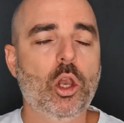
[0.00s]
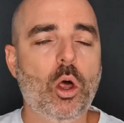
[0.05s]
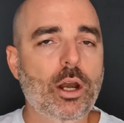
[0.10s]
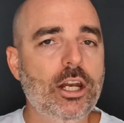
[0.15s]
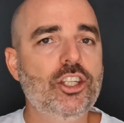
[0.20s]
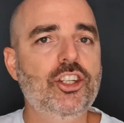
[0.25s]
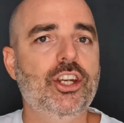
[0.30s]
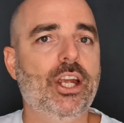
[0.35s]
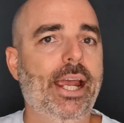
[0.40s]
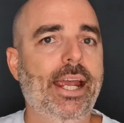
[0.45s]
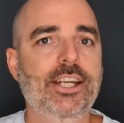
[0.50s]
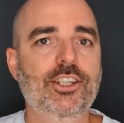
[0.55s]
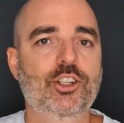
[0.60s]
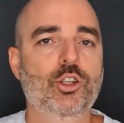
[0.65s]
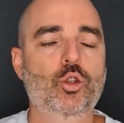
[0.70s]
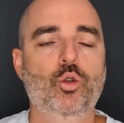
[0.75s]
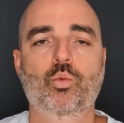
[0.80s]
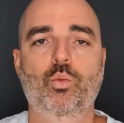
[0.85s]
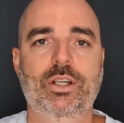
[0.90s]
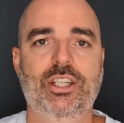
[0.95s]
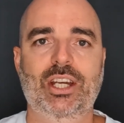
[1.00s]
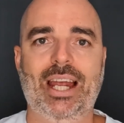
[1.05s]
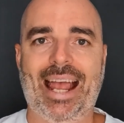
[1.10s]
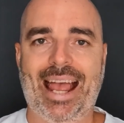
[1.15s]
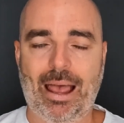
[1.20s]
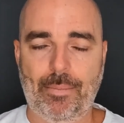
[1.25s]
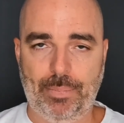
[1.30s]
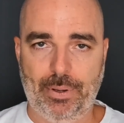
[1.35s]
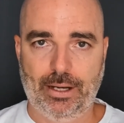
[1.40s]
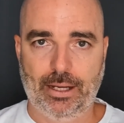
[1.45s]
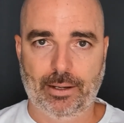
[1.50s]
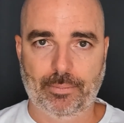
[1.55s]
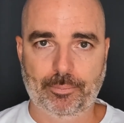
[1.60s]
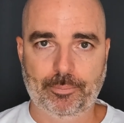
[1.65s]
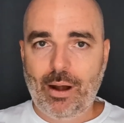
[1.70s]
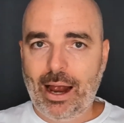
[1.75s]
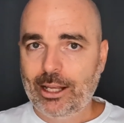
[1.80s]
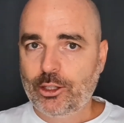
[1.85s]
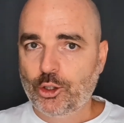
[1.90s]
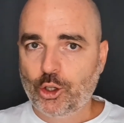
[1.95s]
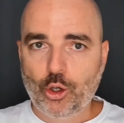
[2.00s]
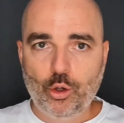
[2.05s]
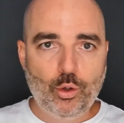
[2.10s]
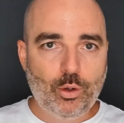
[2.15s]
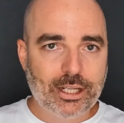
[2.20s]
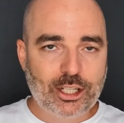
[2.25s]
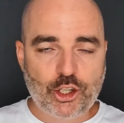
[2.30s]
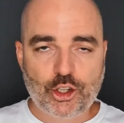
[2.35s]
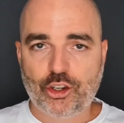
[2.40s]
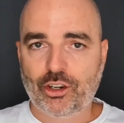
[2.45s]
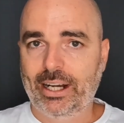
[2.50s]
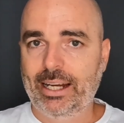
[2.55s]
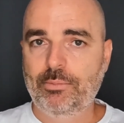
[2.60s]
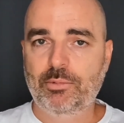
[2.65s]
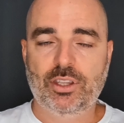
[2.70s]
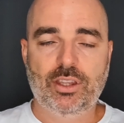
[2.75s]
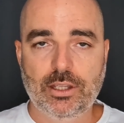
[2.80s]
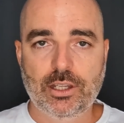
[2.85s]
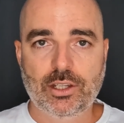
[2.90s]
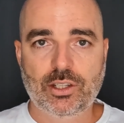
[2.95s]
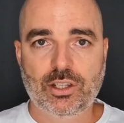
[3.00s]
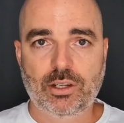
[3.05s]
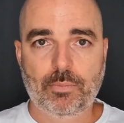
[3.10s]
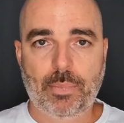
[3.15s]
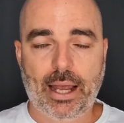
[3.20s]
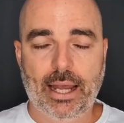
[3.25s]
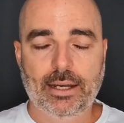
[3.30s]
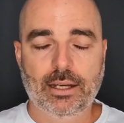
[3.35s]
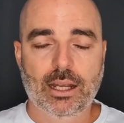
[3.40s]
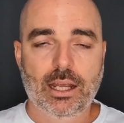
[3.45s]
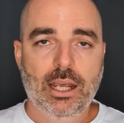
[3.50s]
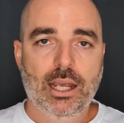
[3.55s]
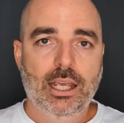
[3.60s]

lot of changes which are happening. There are two extremes in this debate.